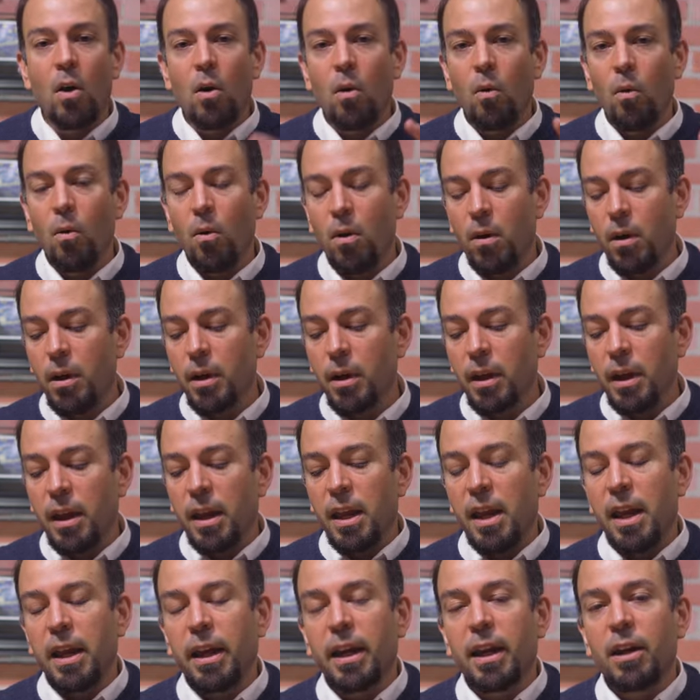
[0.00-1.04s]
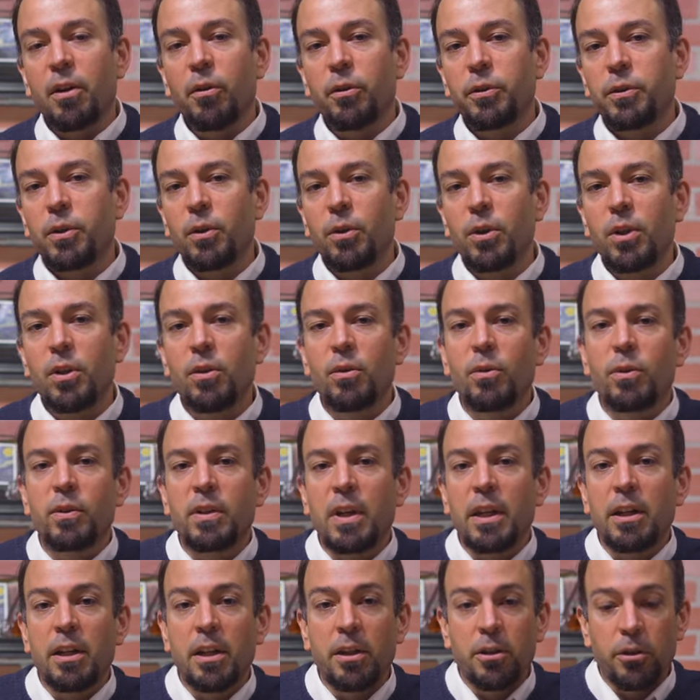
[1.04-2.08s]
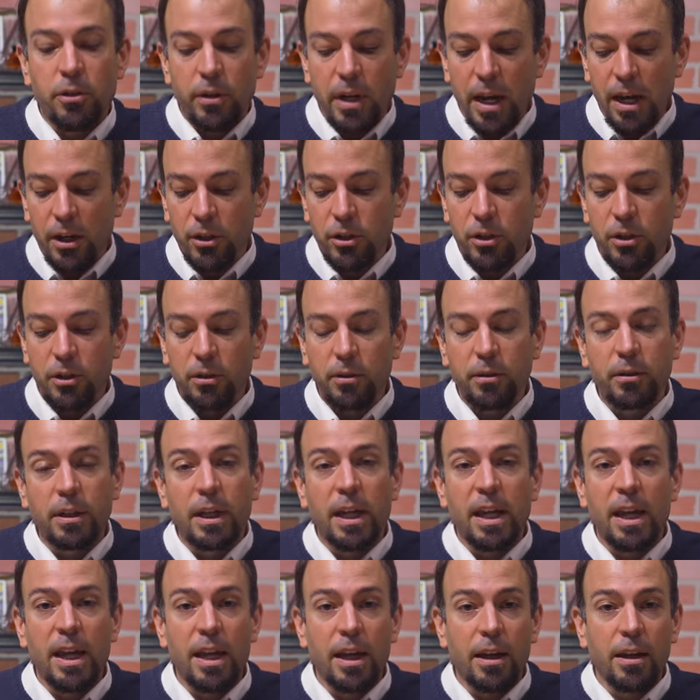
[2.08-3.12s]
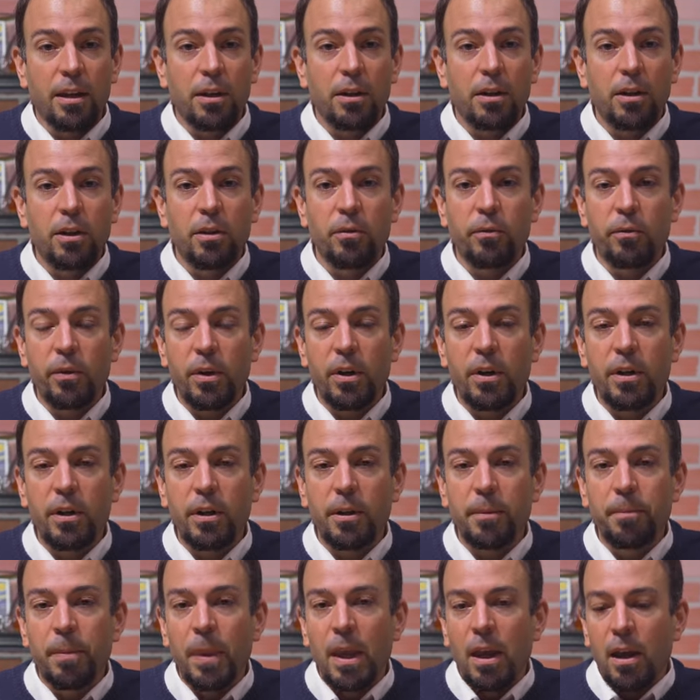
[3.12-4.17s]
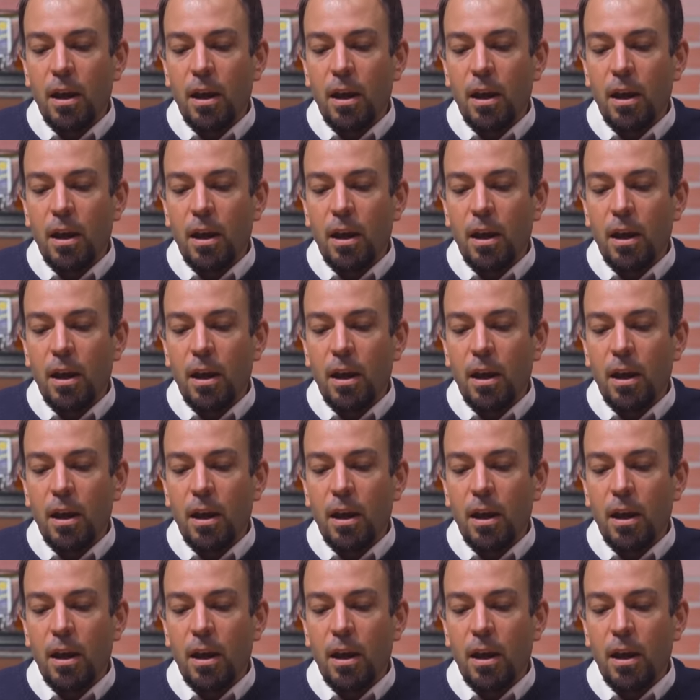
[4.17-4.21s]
or it could also use an international ink converter,